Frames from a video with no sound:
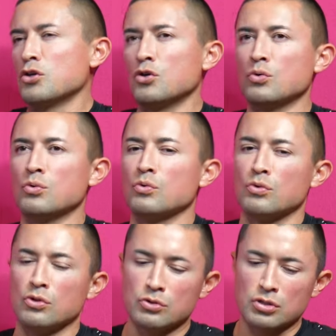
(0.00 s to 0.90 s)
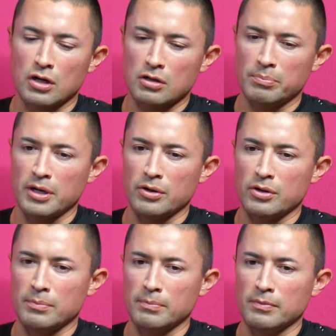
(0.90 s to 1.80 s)
you you talk about
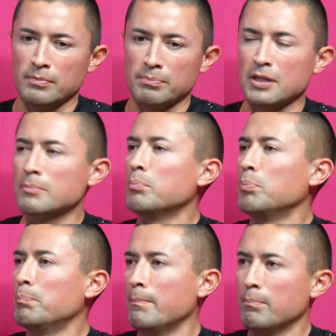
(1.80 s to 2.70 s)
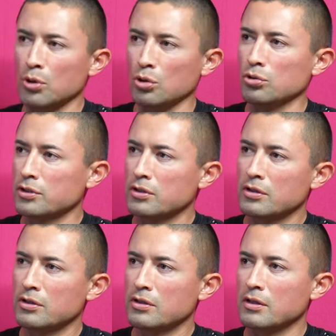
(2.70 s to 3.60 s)
uh, being bold
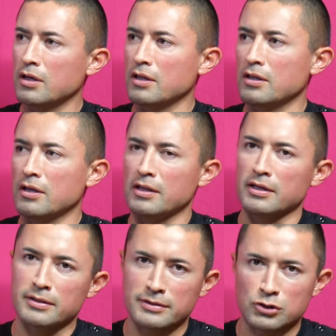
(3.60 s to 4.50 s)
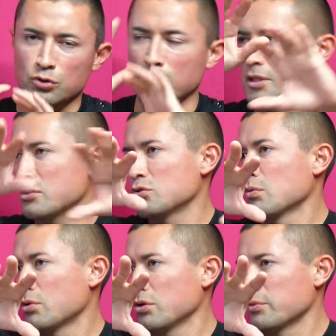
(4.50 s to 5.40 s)
yeah. and and like screaming it to the
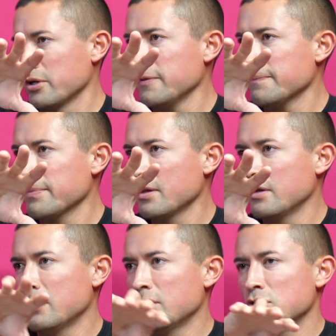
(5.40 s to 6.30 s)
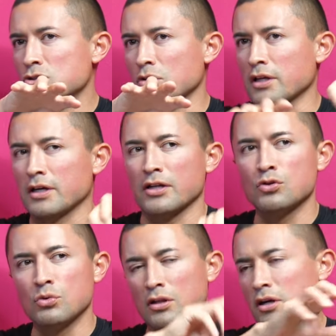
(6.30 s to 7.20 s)
world, right? Yeah, for sure. So like I
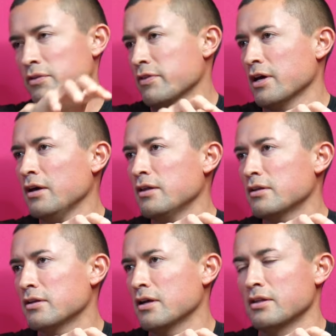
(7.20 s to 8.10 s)
do a lot of that, yeah.